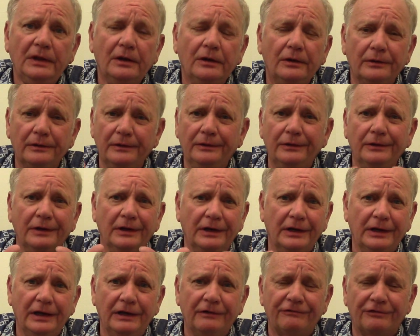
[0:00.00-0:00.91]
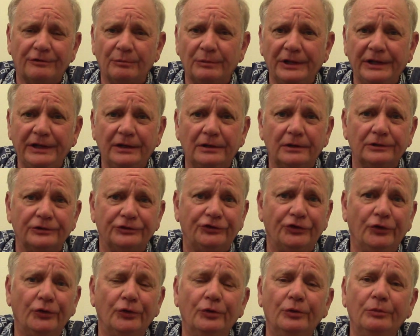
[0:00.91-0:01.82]
whether you're going to get from
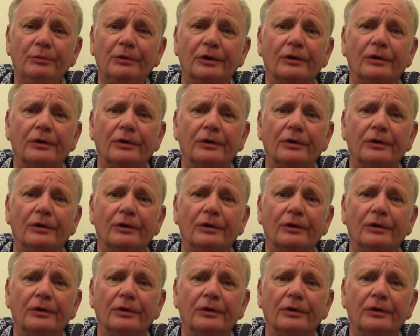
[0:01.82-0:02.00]
LegalZoom